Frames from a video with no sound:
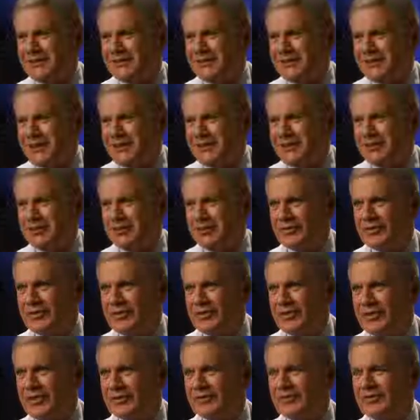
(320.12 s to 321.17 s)
exciting with
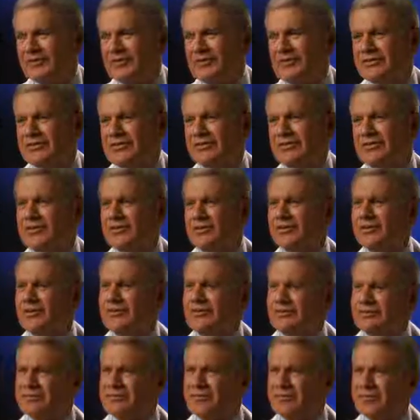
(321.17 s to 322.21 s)
the advents,
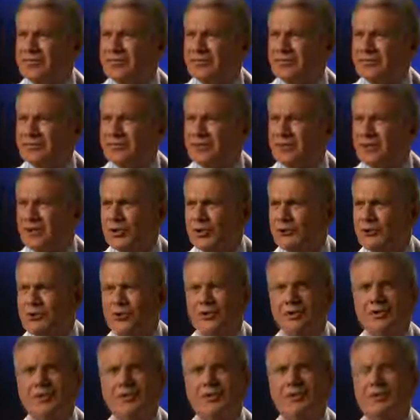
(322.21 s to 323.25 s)
that have occurred
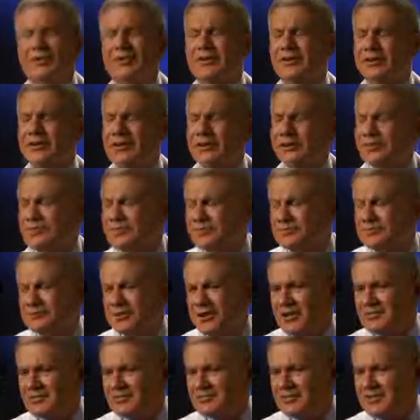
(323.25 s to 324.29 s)
over the last
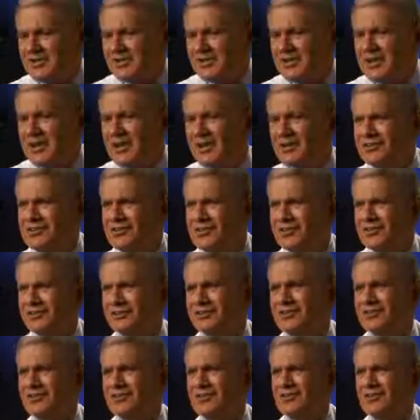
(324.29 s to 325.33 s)
probably 10
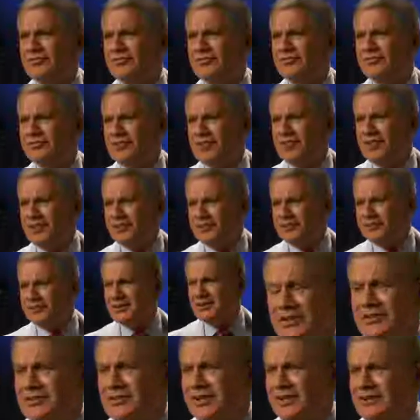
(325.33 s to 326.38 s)
years to
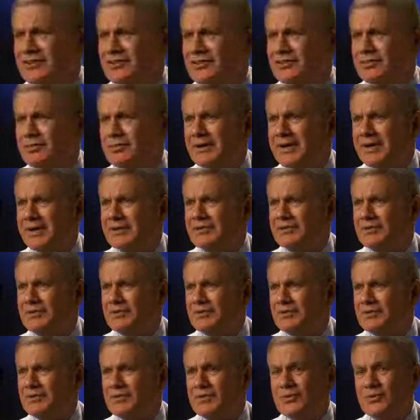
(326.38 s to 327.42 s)
15. It takes us back
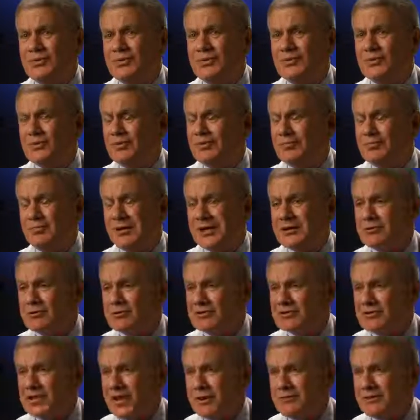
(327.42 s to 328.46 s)
to
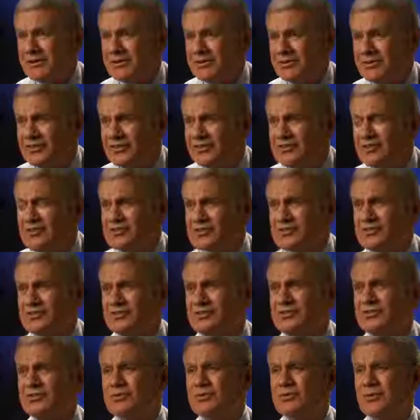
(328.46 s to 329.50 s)
microscopic
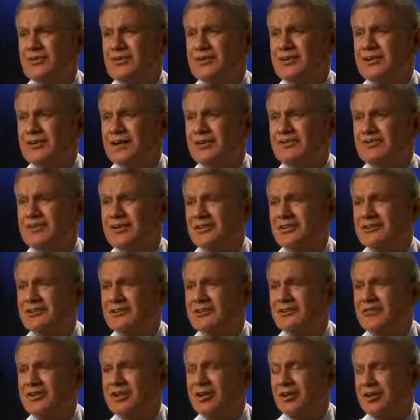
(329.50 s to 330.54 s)
incisions with the advent
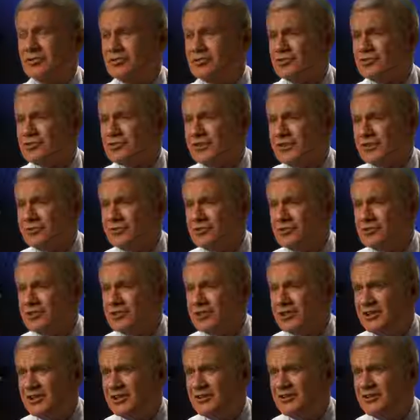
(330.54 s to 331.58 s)
of the ultrasound
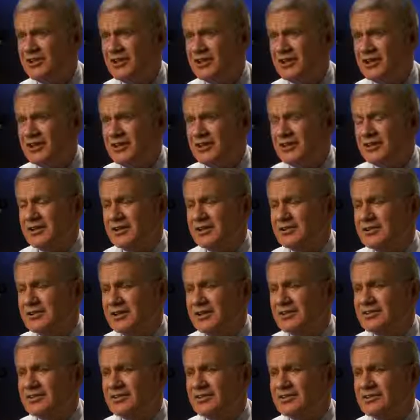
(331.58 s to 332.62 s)
machine. It
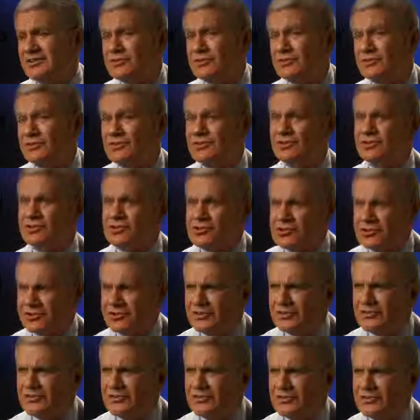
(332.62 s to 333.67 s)
takes us to
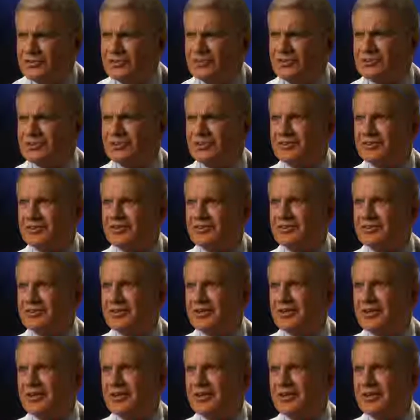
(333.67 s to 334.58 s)
sutureless incisions.